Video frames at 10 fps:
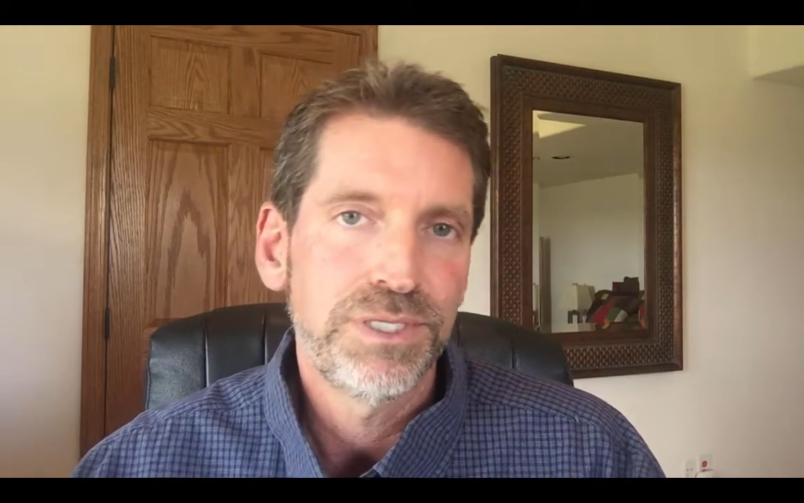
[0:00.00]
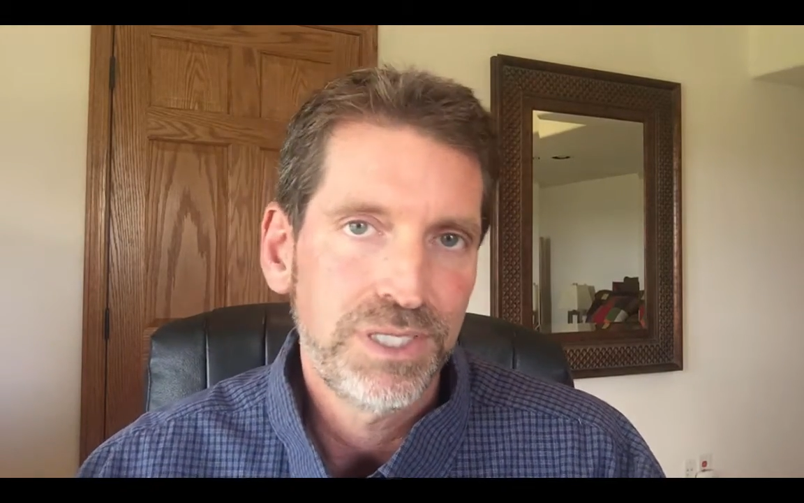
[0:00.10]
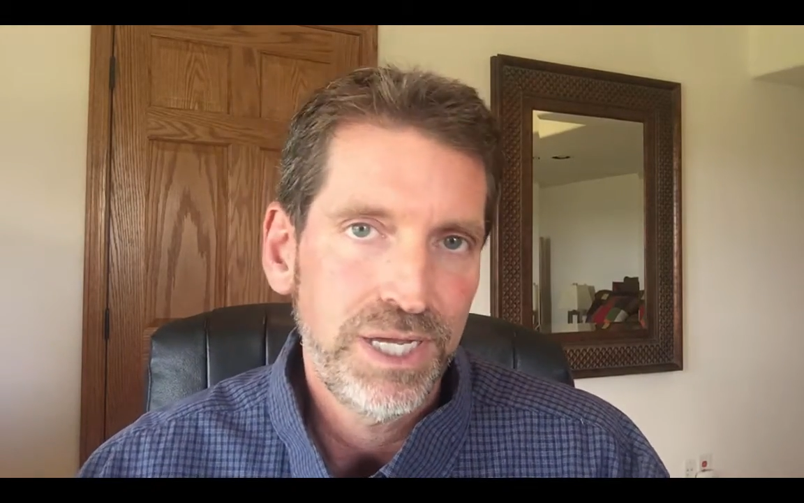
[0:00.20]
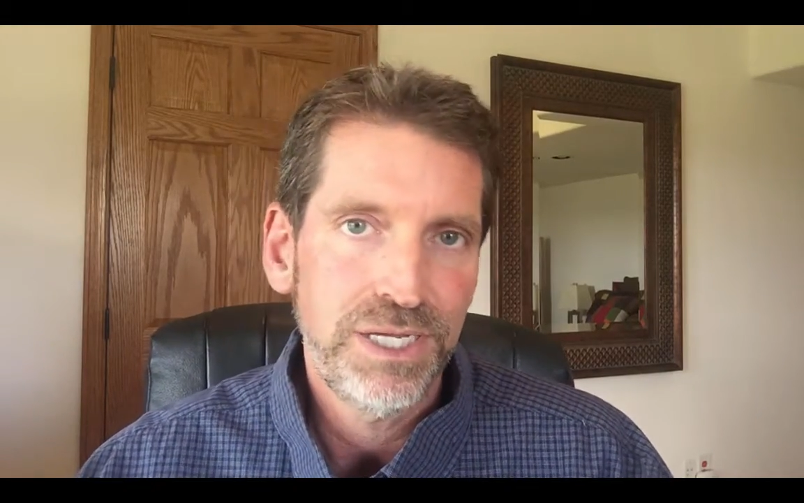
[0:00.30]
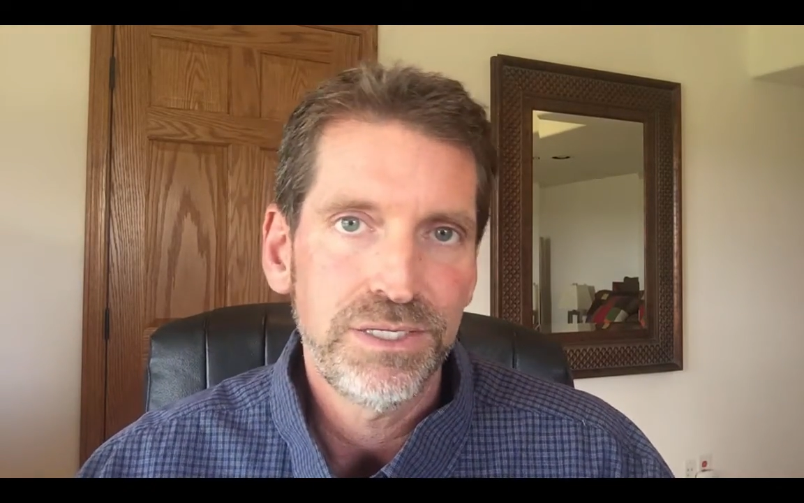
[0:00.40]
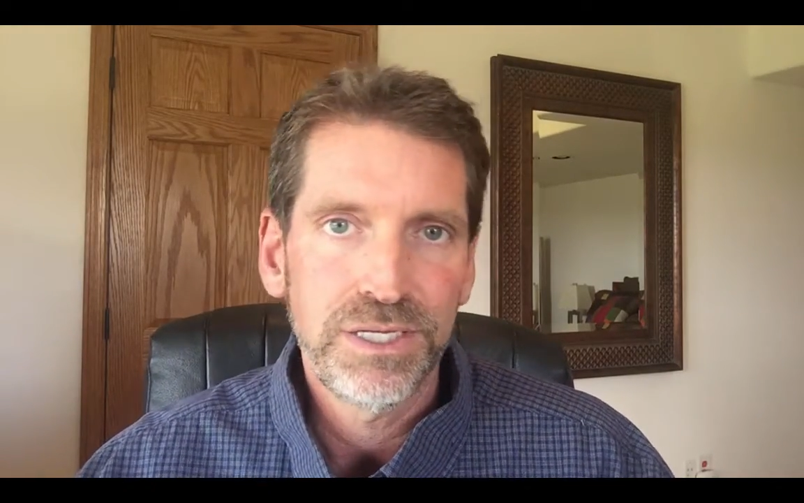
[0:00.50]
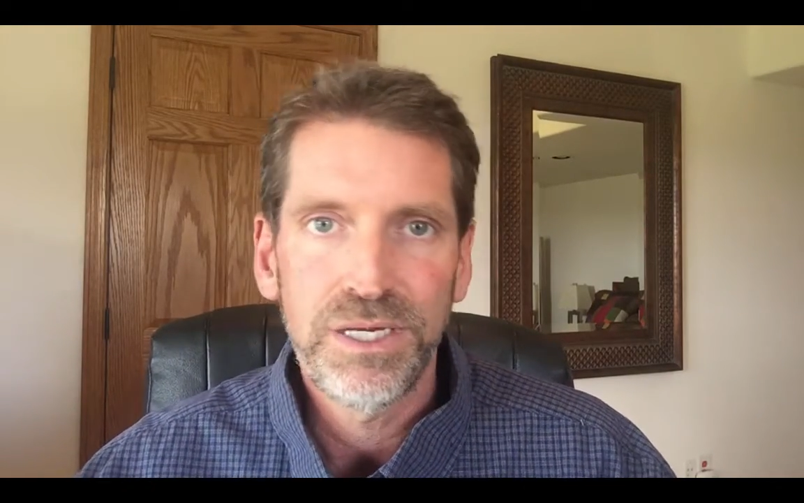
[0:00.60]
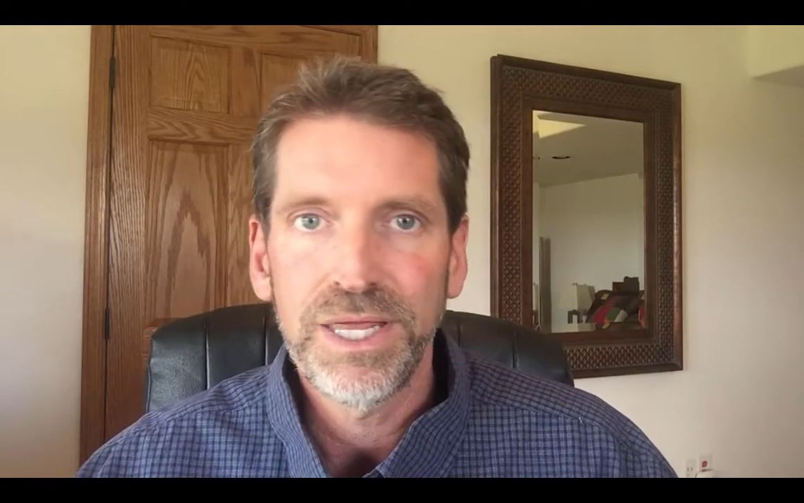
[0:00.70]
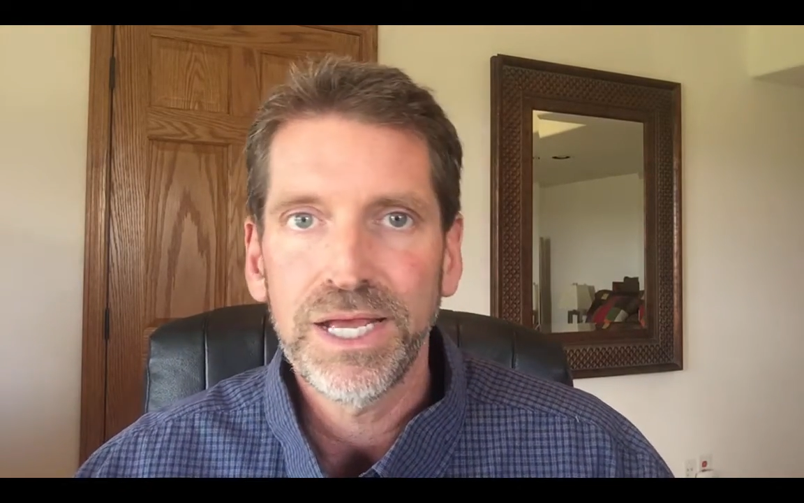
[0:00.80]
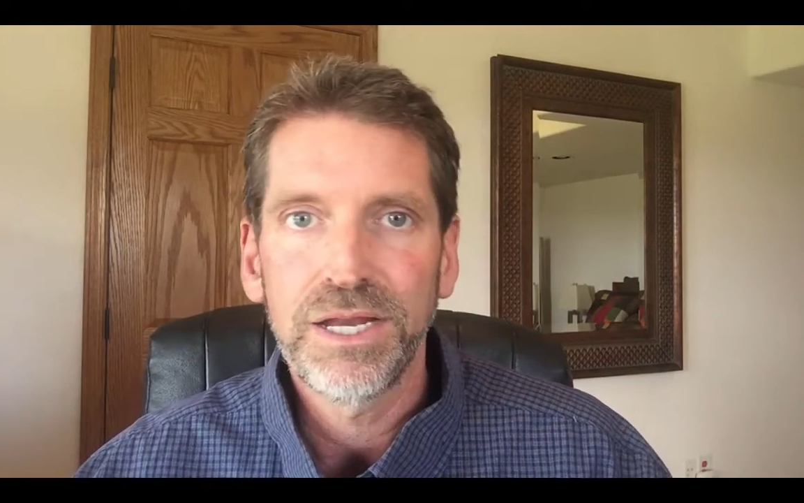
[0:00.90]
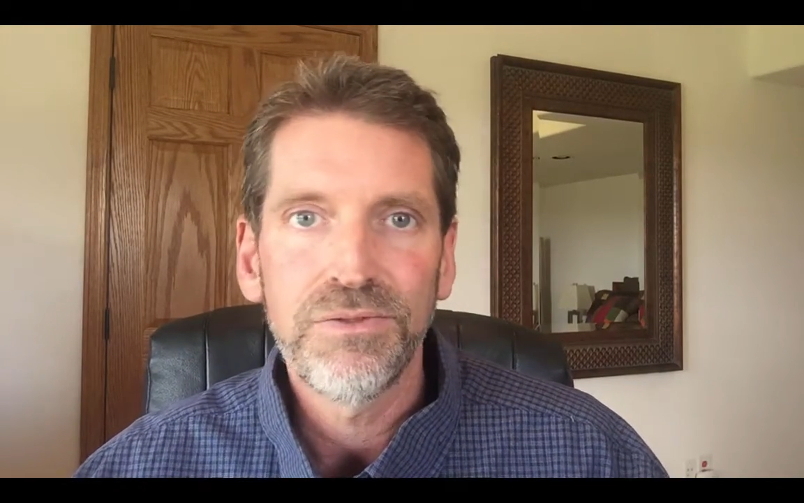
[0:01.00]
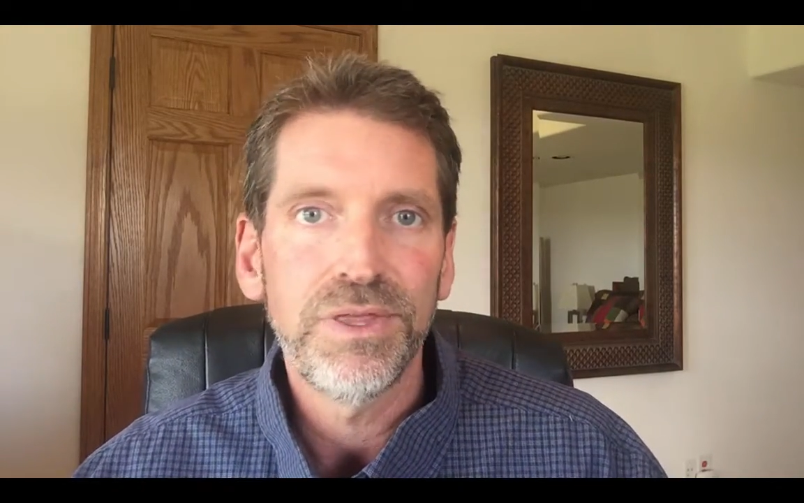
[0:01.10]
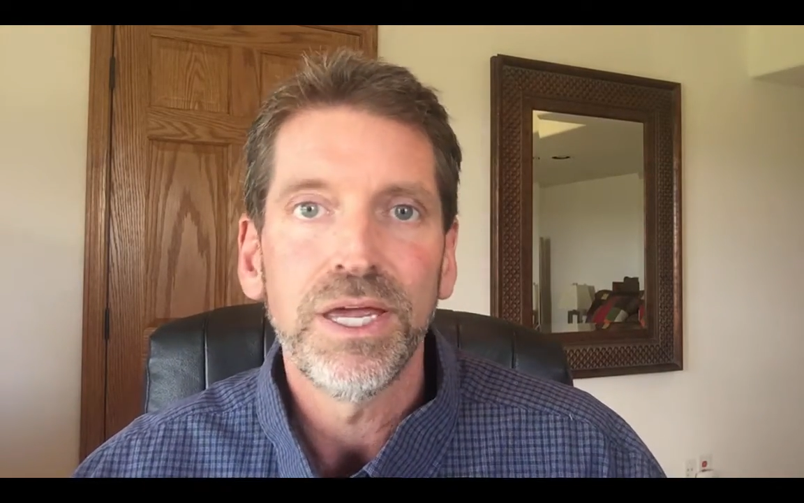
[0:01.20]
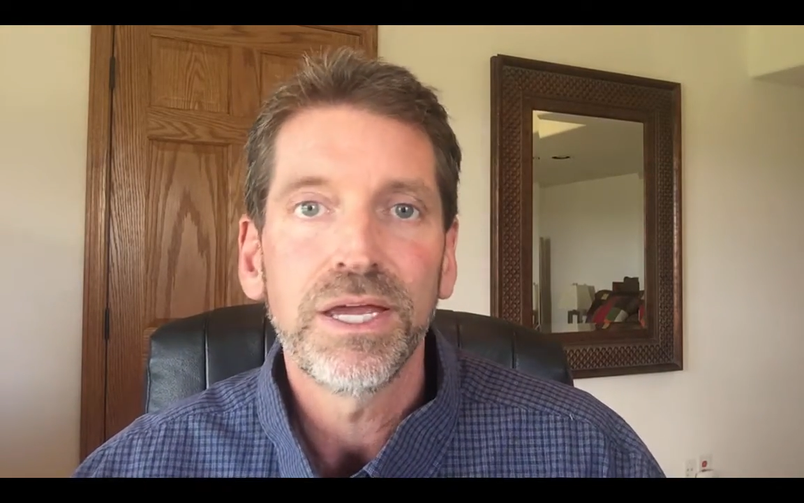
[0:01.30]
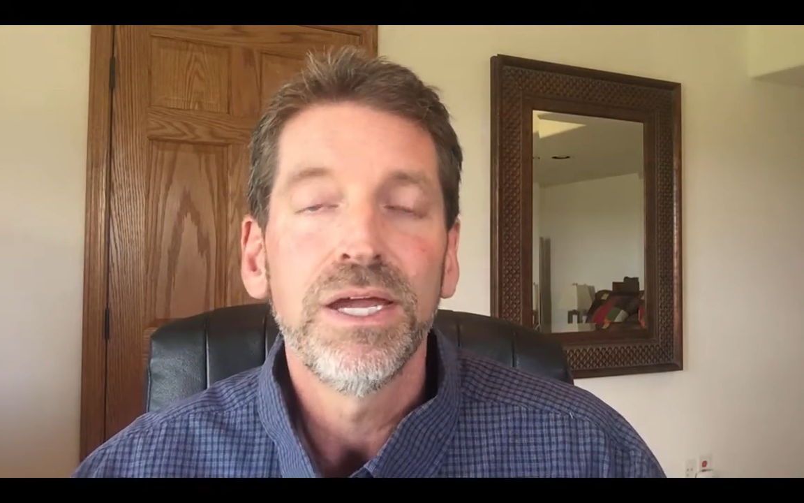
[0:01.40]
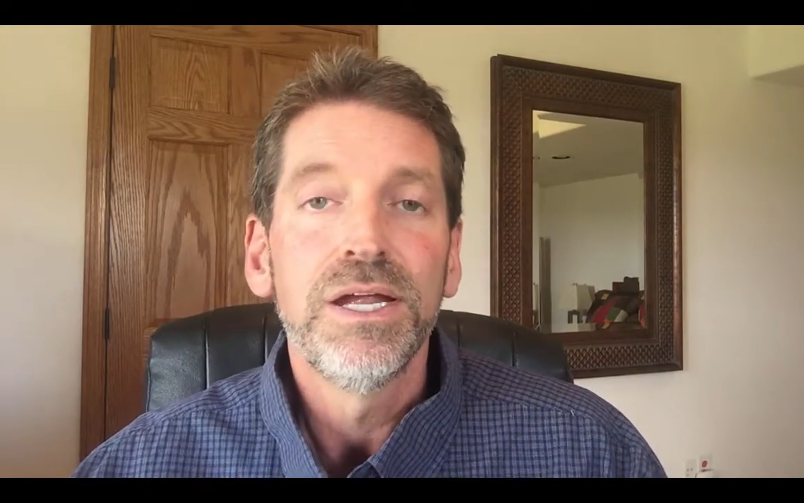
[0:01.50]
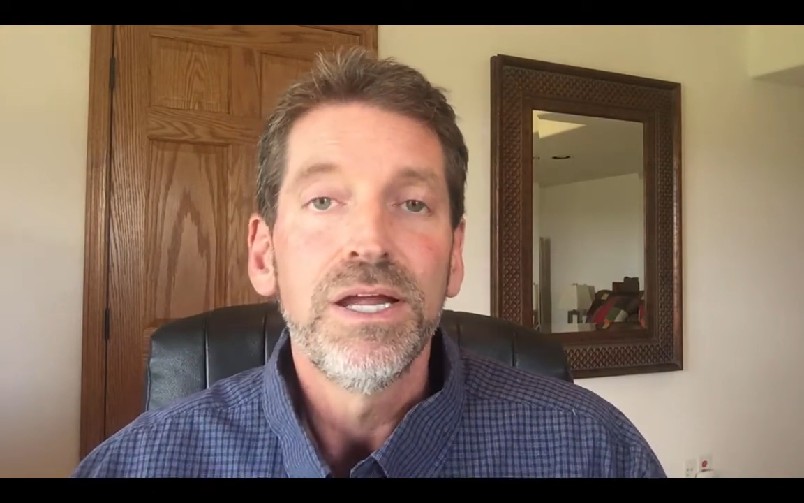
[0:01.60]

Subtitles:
state, city, that kind of thing.